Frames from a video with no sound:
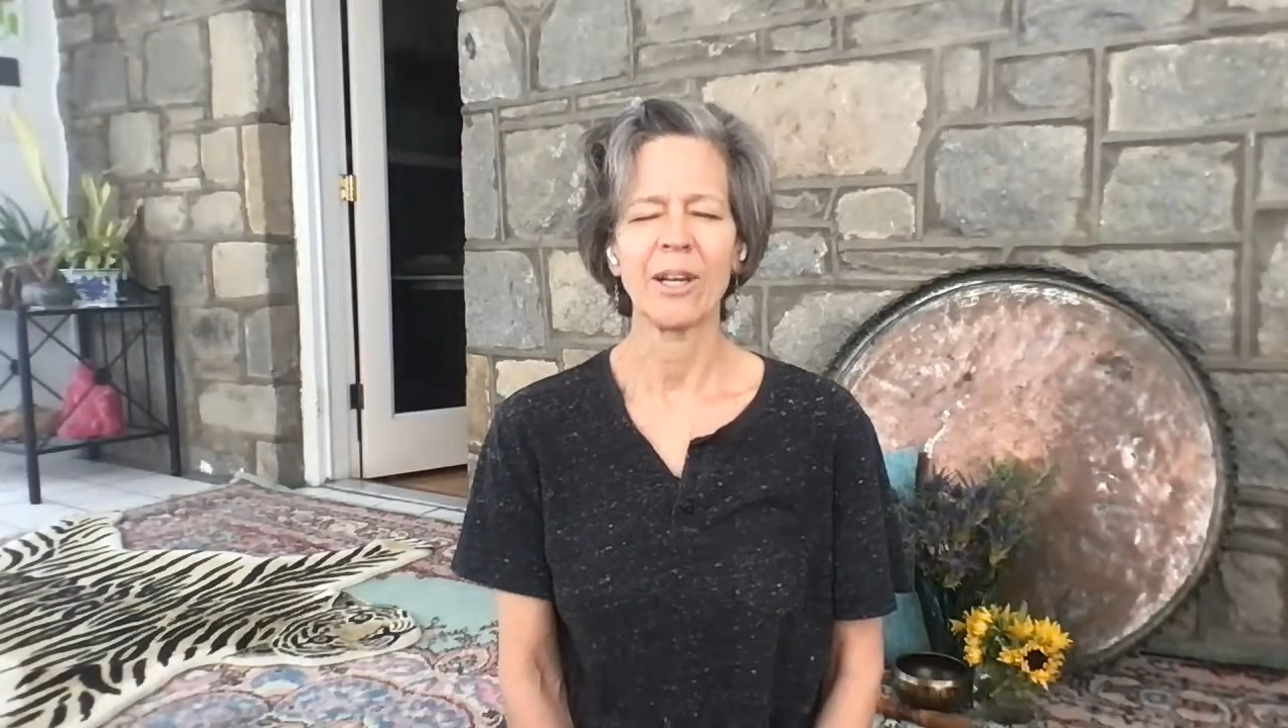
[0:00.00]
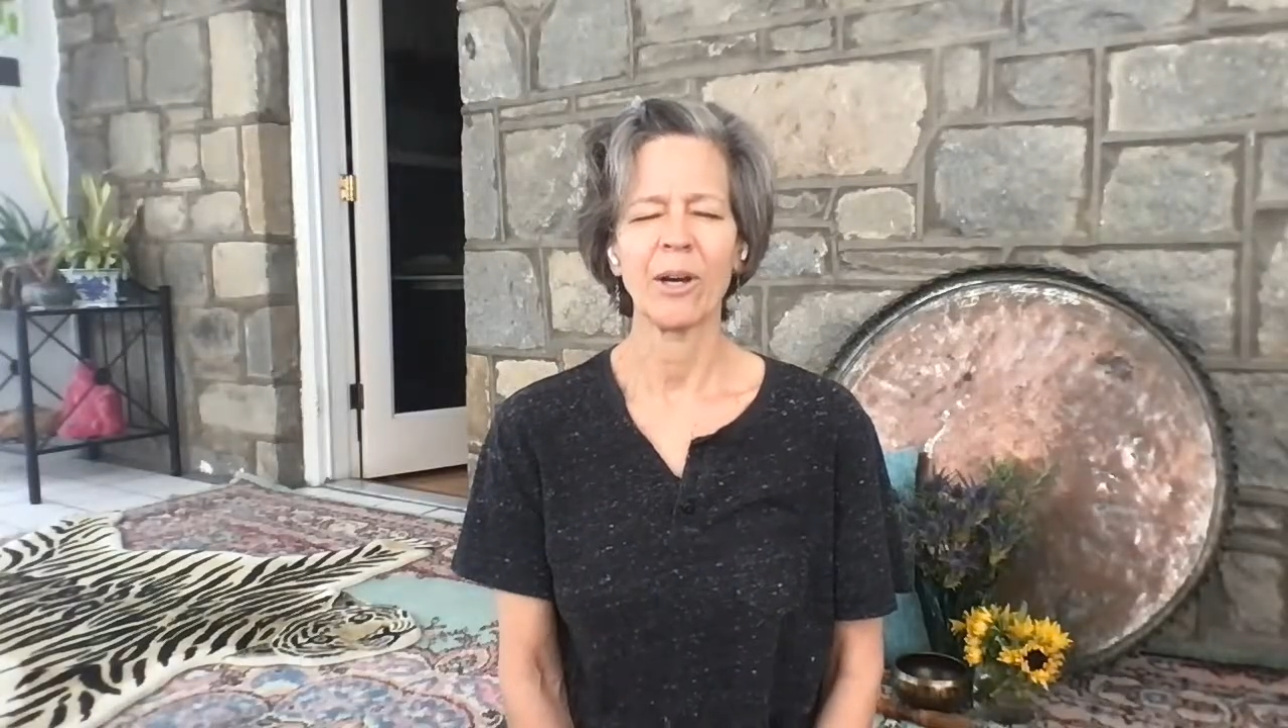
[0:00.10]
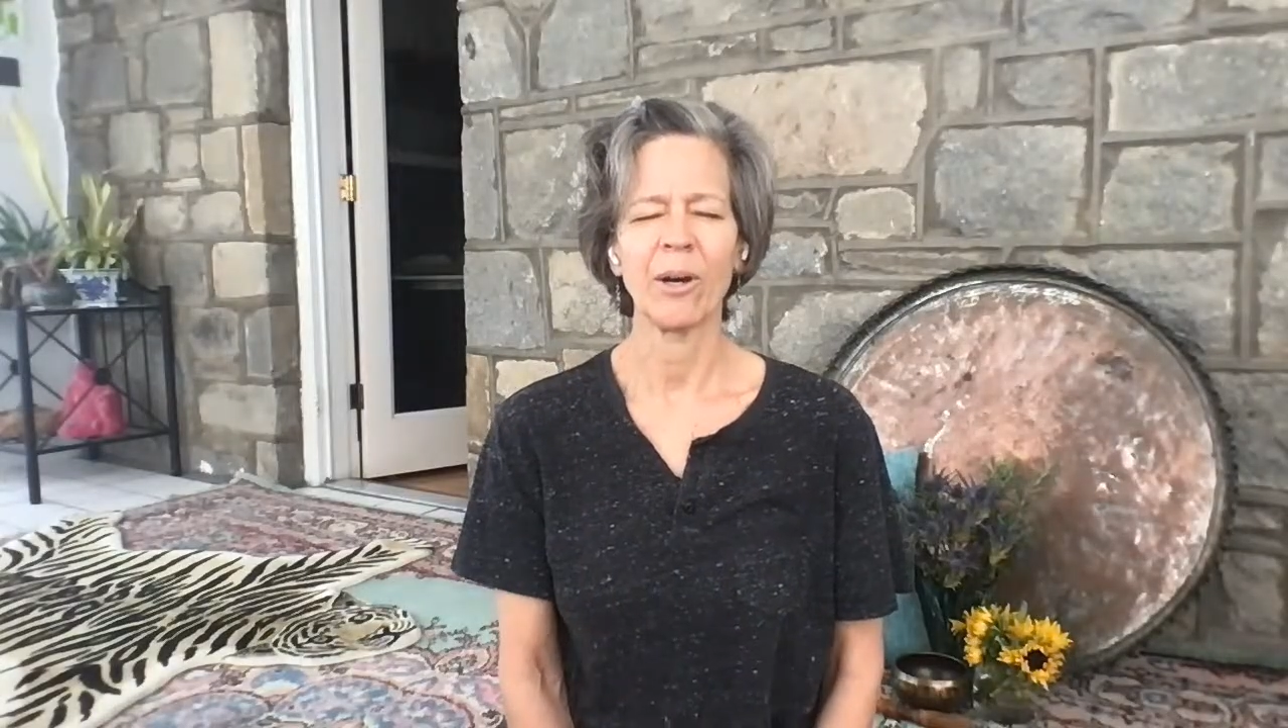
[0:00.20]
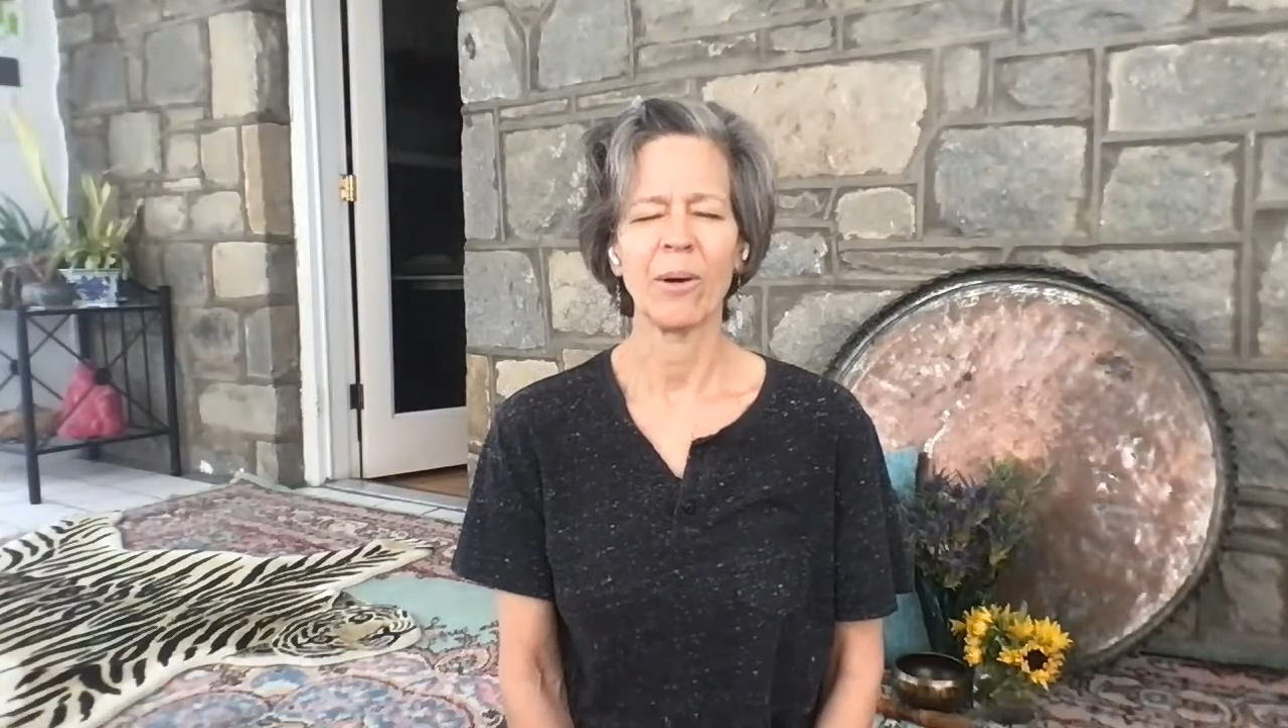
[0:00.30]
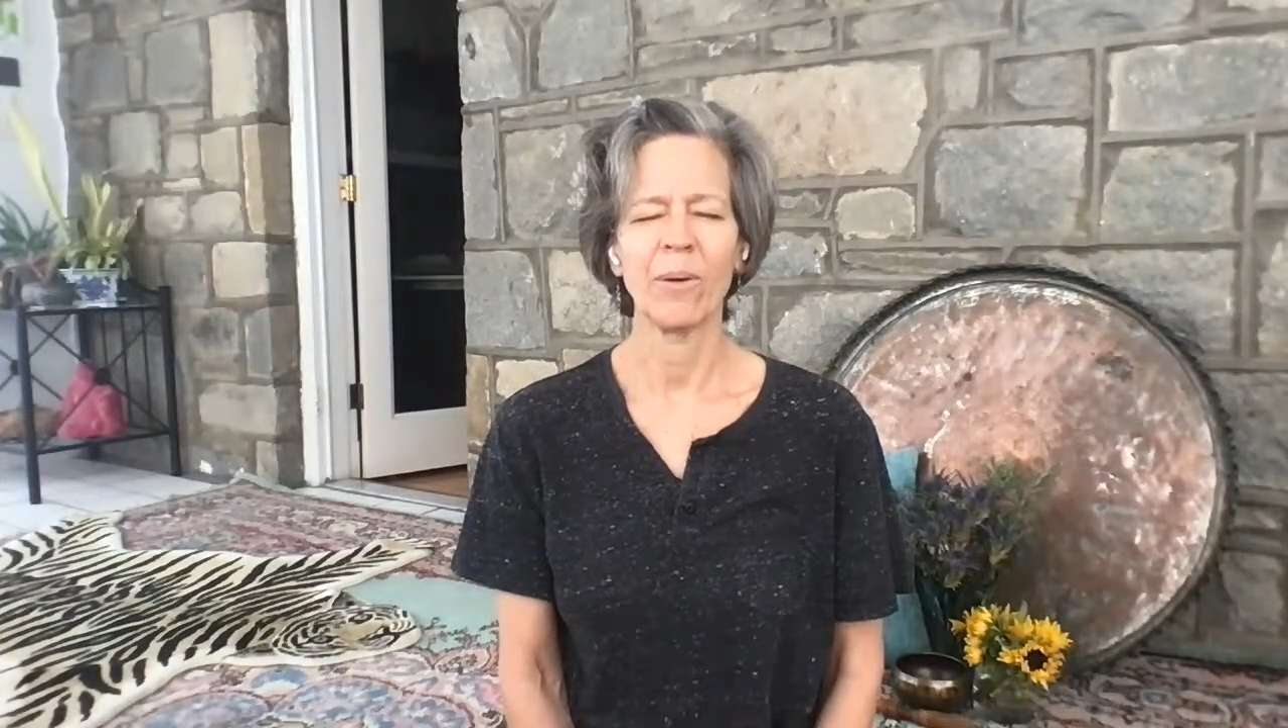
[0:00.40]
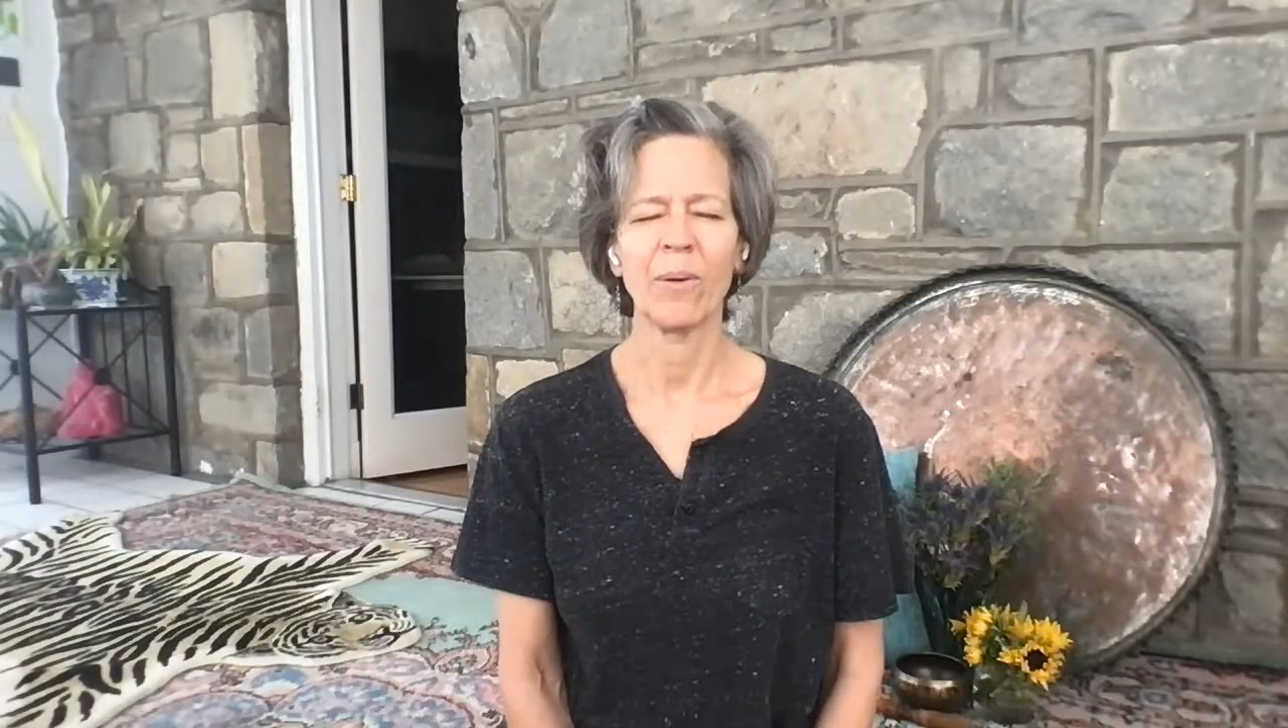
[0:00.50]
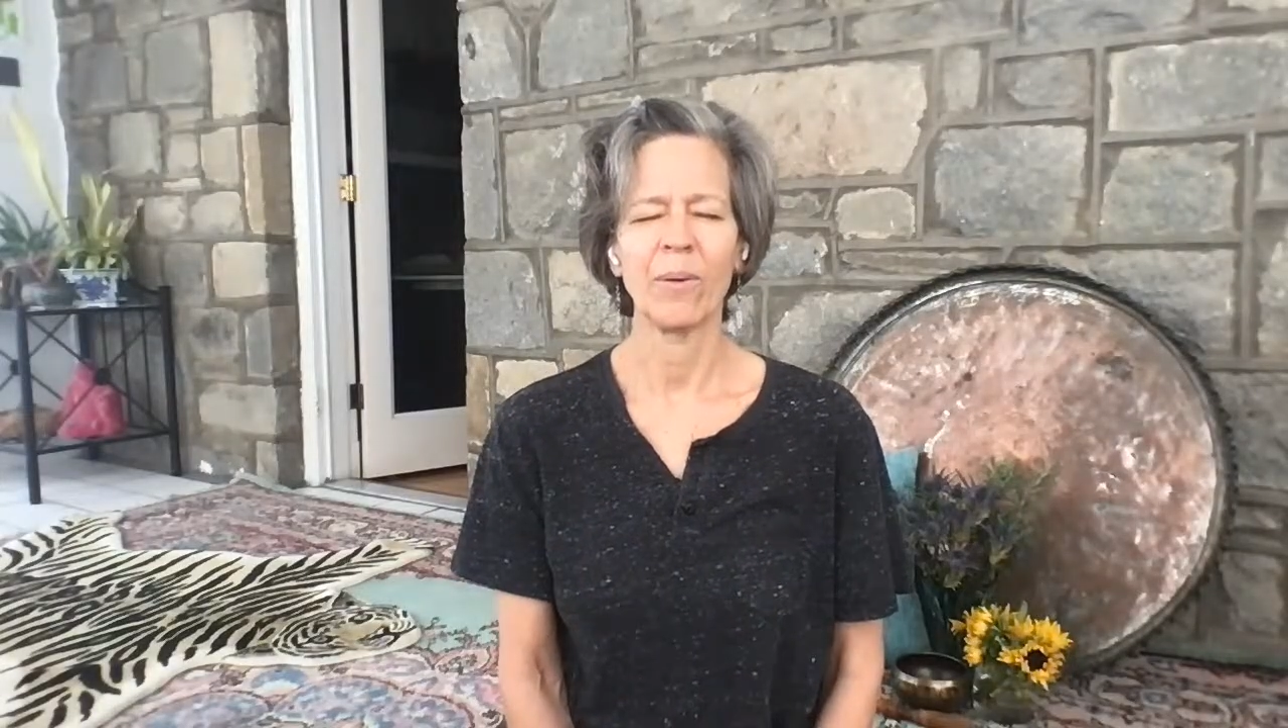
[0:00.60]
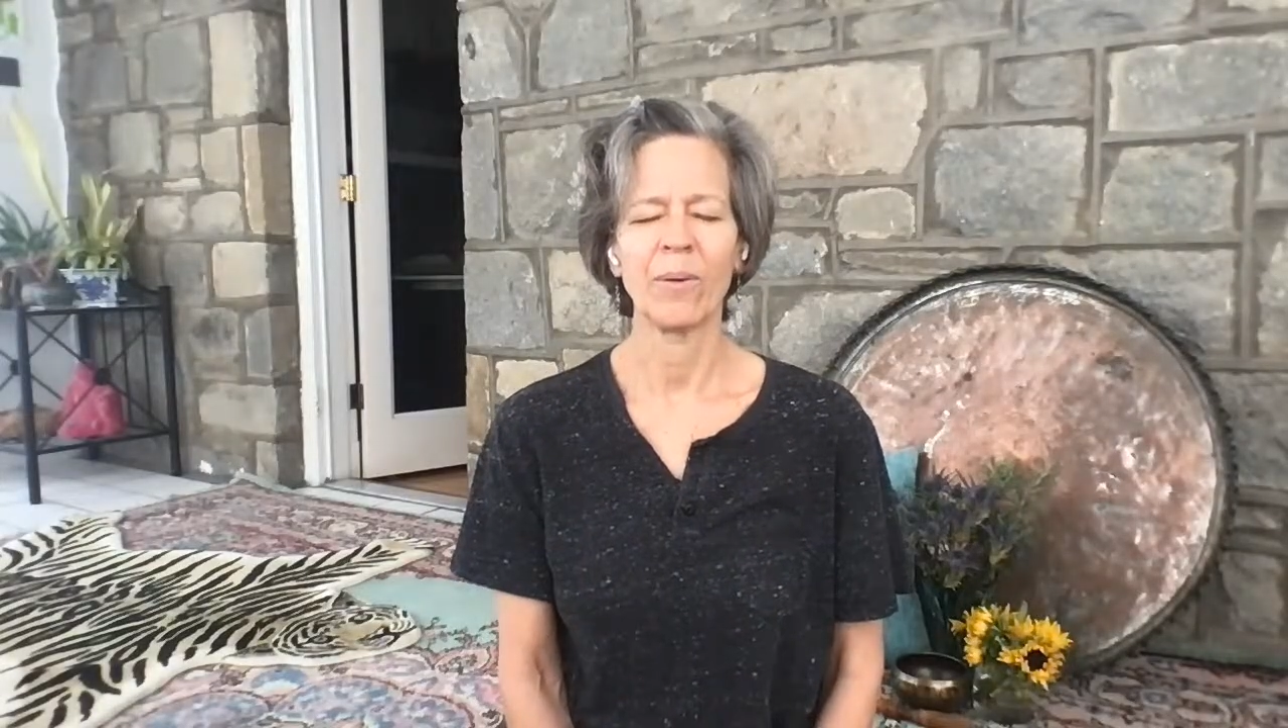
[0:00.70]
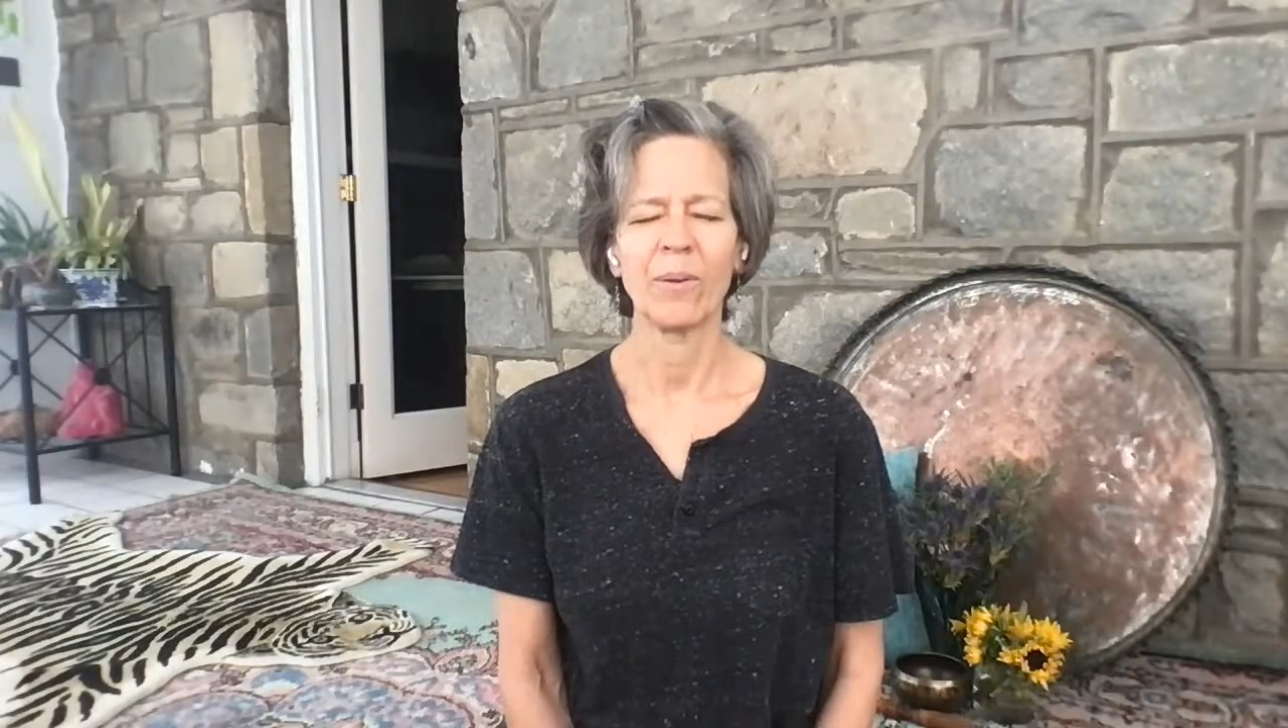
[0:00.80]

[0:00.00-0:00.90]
go.